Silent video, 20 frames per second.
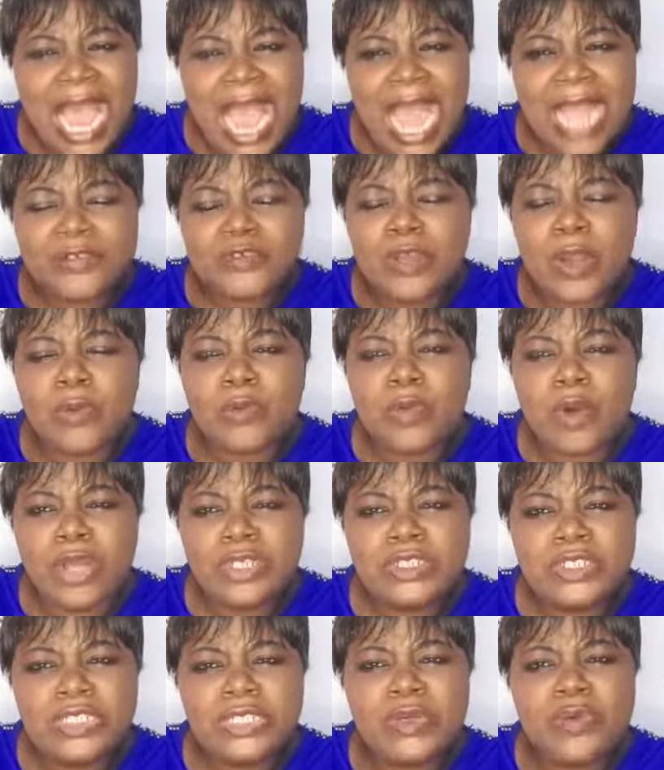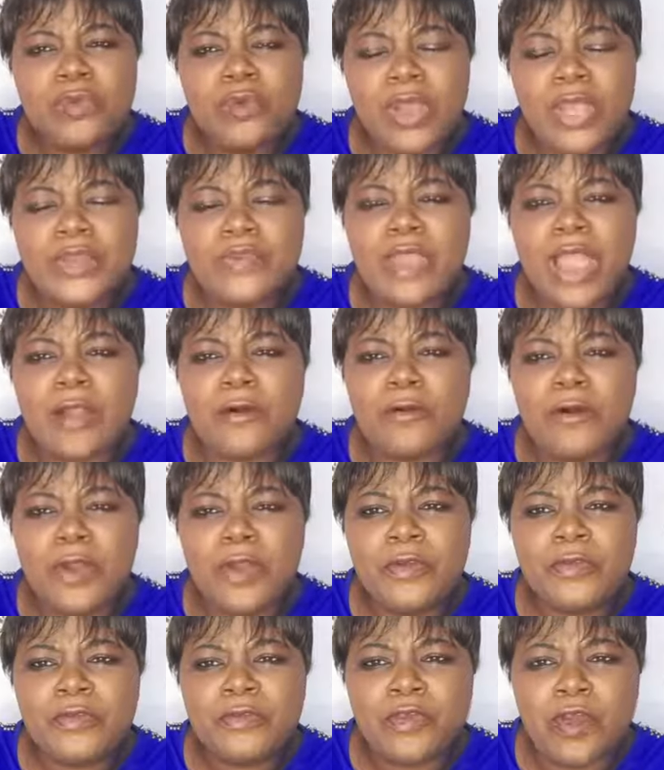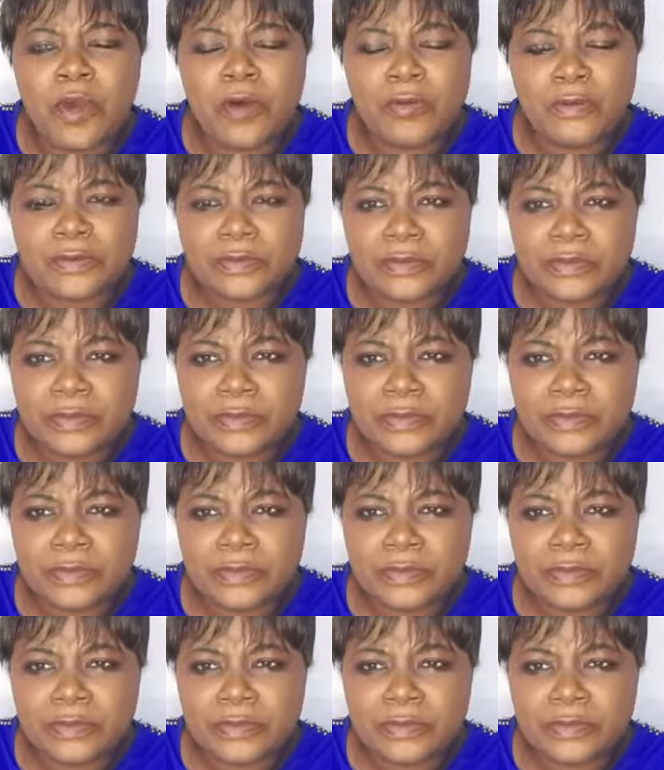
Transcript: And you're wondering where you are going wrong.